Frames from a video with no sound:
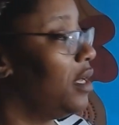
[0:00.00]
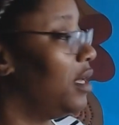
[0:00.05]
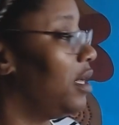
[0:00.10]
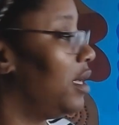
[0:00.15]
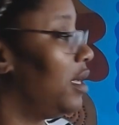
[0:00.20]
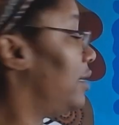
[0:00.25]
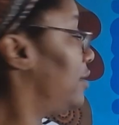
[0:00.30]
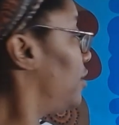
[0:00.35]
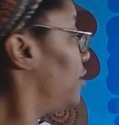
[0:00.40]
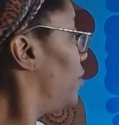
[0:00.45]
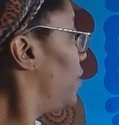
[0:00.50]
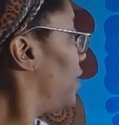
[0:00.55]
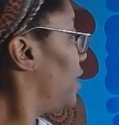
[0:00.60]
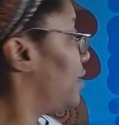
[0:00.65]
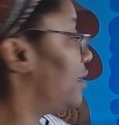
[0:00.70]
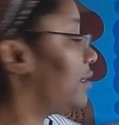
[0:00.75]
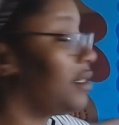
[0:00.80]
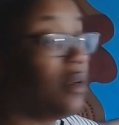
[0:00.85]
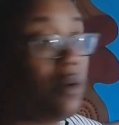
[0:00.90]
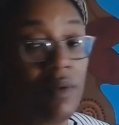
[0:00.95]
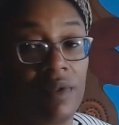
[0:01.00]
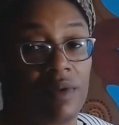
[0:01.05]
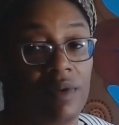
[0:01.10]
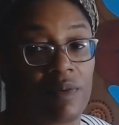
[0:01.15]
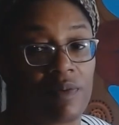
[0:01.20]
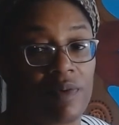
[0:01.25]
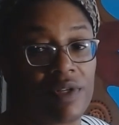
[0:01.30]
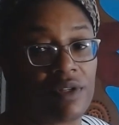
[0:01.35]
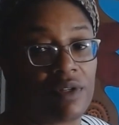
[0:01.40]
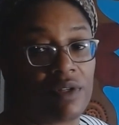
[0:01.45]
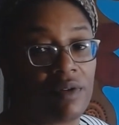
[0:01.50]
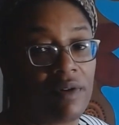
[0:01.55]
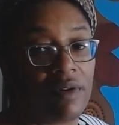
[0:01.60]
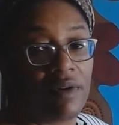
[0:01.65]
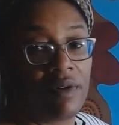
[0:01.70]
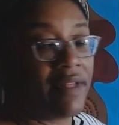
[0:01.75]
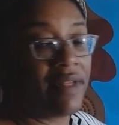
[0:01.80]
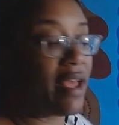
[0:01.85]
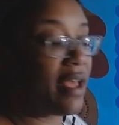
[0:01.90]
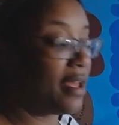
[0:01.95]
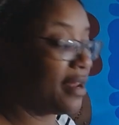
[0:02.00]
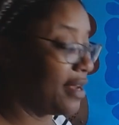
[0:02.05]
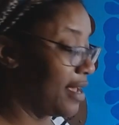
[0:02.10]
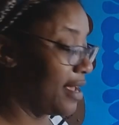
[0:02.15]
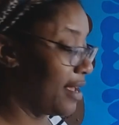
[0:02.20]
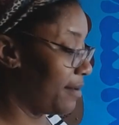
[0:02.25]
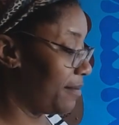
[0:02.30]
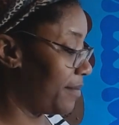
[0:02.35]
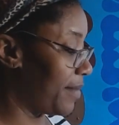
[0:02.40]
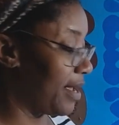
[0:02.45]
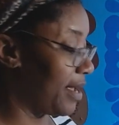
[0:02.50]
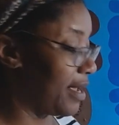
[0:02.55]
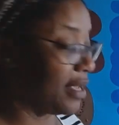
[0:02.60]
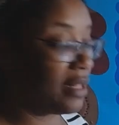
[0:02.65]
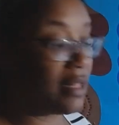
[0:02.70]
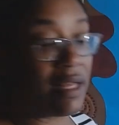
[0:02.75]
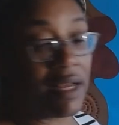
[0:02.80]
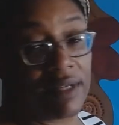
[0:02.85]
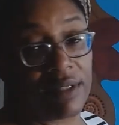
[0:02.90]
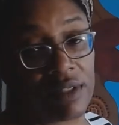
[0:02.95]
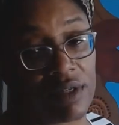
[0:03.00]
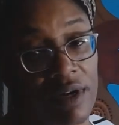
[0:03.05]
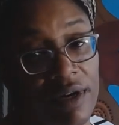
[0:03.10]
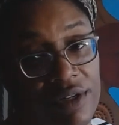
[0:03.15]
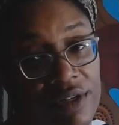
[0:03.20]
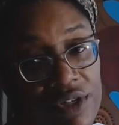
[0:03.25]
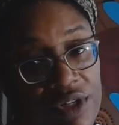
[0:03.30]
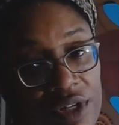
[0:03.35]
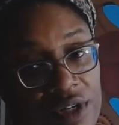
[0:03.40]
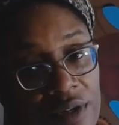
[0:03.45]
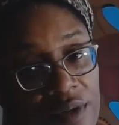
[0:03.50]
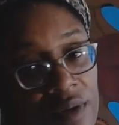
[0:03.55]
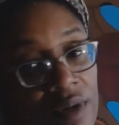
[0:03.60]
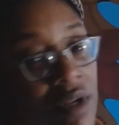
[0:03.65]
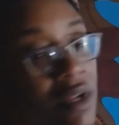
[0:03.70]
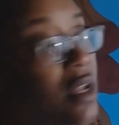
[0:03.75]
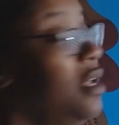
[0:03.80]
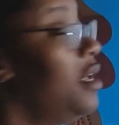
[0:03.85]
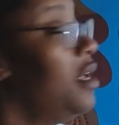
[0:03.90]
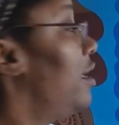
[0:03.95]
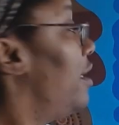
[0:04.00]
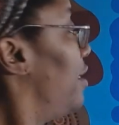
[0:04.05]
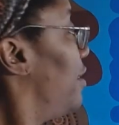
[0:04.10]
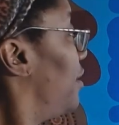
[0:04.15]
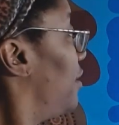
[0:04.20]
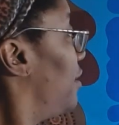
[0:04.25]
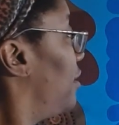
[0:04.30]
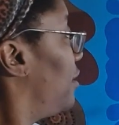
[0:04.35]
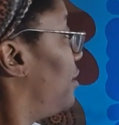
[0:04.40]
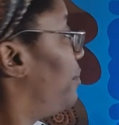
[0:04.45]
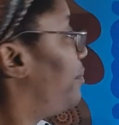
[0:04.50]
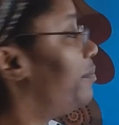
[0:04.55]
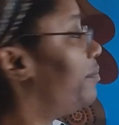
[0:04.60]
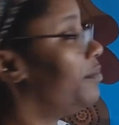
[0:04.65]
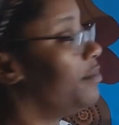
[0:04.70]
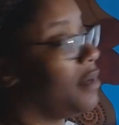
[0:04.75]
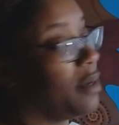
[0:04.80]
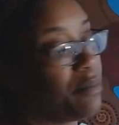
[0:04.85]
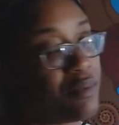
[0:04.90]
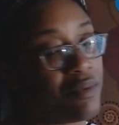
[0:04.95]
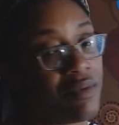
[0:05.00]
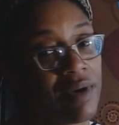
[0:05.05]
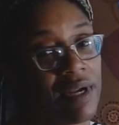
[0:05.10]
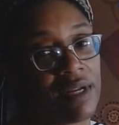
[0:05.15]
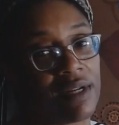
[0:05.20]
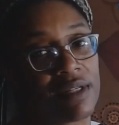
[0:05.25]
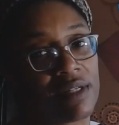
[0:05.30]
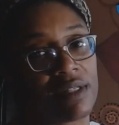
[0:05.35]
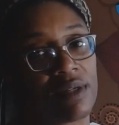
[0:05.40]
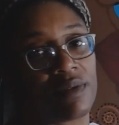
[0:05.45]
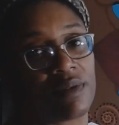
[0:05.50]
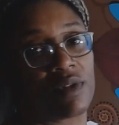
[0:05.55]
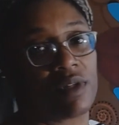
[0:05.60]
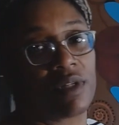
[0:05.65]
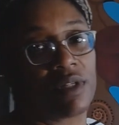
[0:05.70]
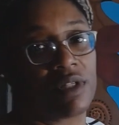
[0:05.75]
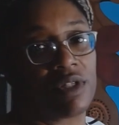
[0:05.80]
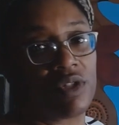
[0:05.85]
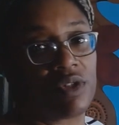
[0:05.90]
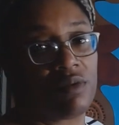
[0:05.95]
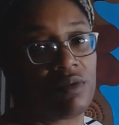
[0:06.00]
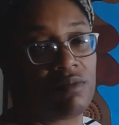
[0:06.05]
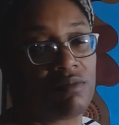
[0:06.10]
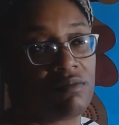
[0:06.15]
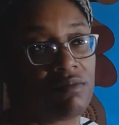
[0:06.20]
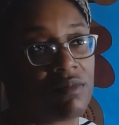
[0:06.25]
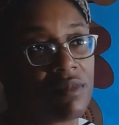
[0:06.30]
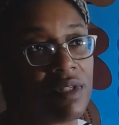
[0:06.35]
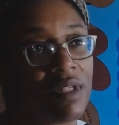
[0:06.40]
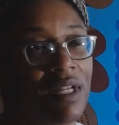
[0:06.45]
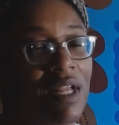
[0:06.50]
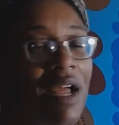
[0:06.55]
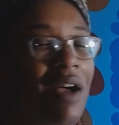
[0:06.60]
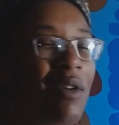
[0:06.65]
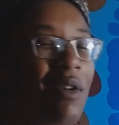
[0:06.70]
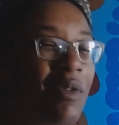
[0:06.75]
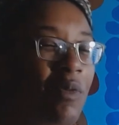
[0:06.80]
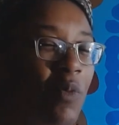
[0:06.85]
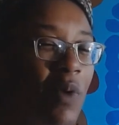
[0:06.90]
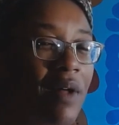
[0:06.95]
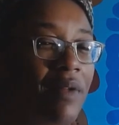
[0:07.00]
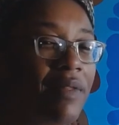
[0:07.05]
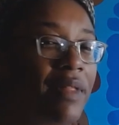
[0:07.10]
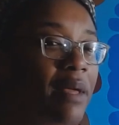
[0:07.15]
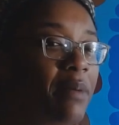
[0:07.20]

And so when I sold the original of that at my last art show, this is a print because I was going to see how well they